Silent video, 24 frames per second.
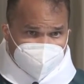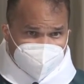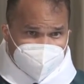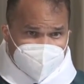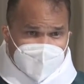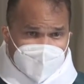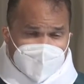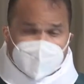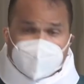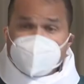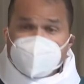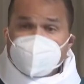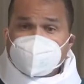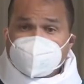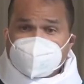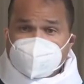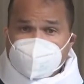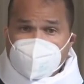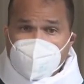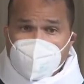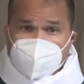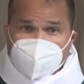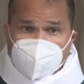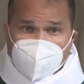you can knock
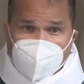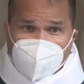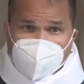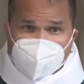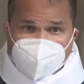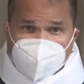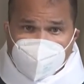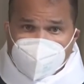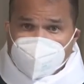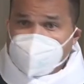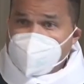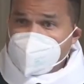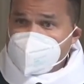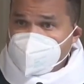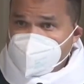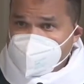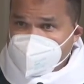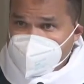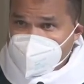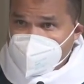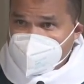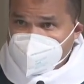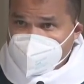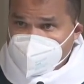off a bunch of things
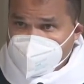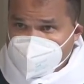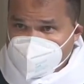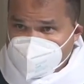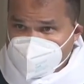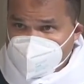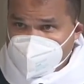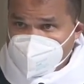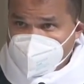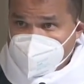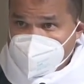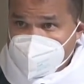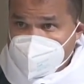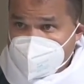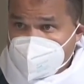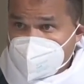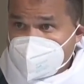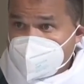on the to do list,